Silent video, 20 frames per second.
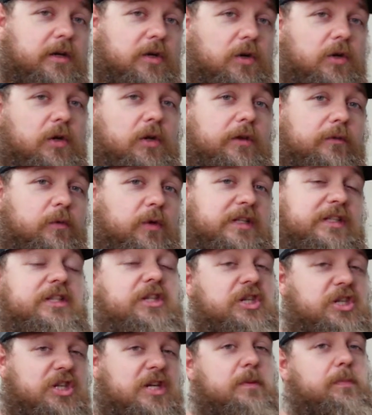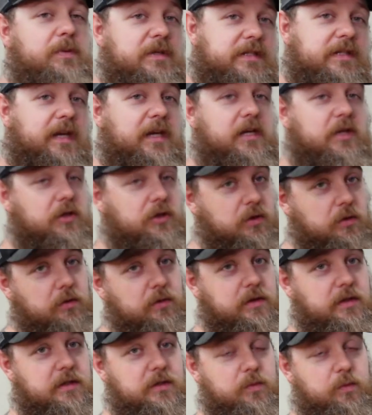goal of what's the cheapest I can do
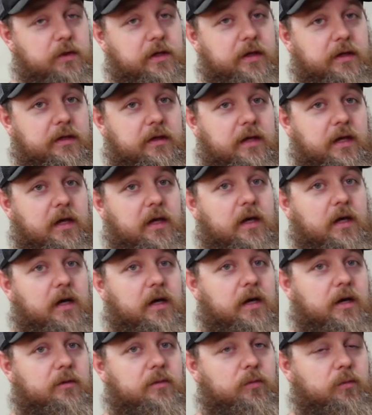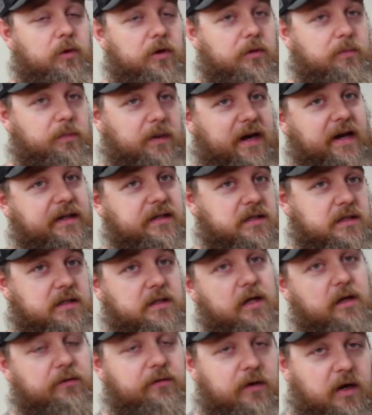this with buying
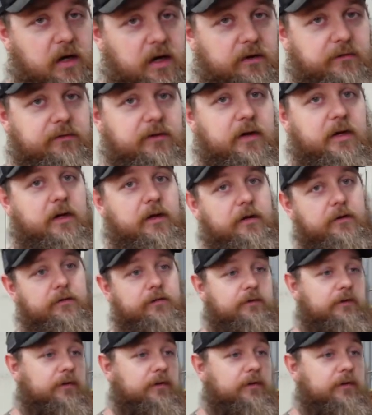stuff off of